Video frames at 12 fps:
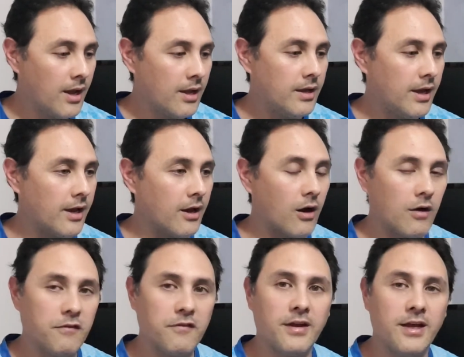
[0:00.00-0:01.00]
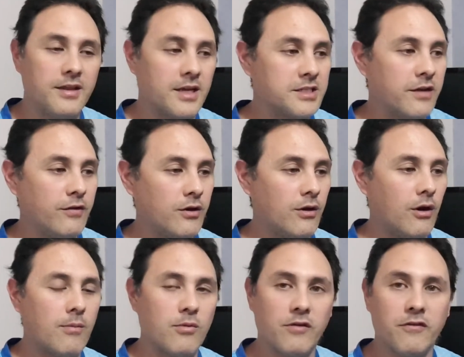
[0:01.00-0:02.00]
yeah, hopefully that's given you a
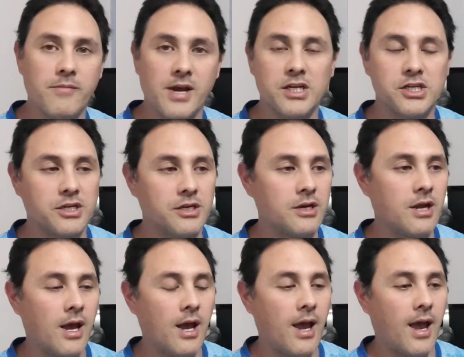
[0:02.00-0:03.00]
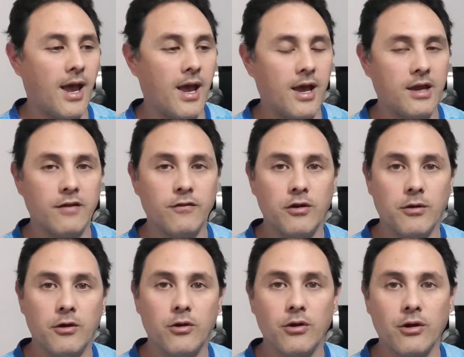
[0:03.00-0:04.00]
lot more information and giving you a
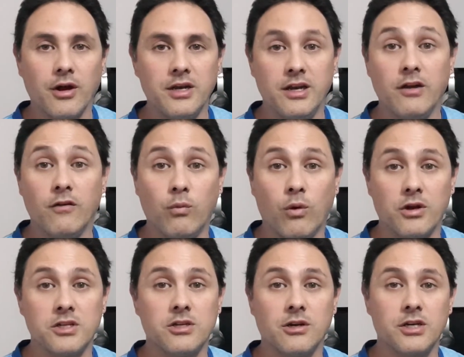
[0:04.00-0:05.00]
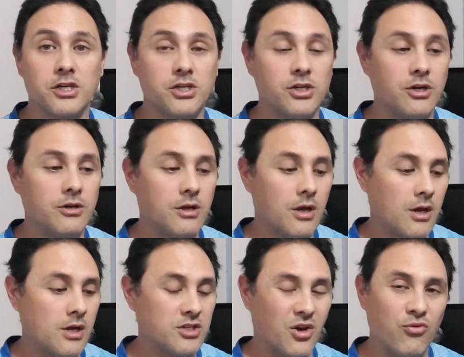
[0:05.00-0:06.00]
good idea of what it's like to shoot.
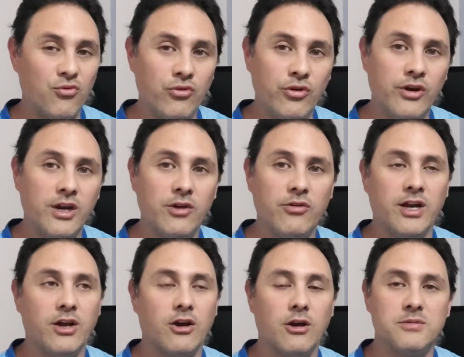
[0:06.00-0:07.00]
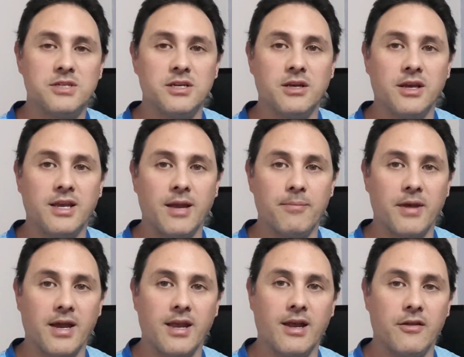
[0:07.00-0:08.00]
So I really hope to get
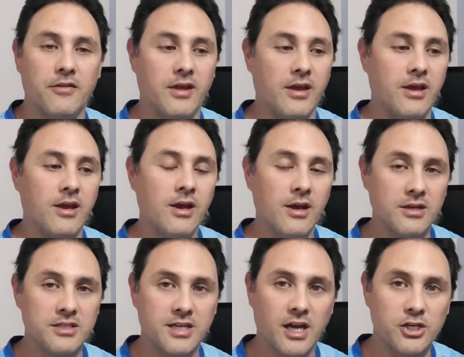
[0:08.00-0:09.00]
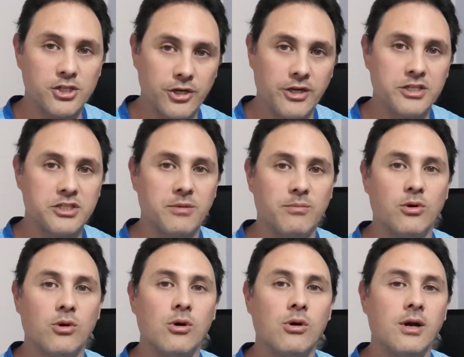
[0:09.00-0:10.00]
back out there, start shooting some
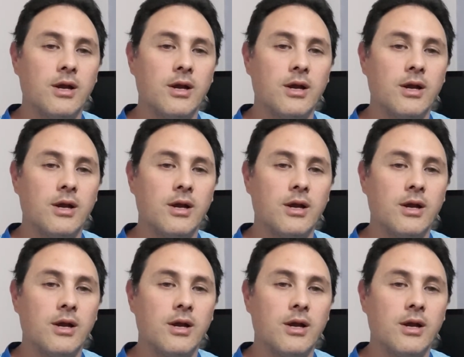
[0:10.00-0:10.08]
more.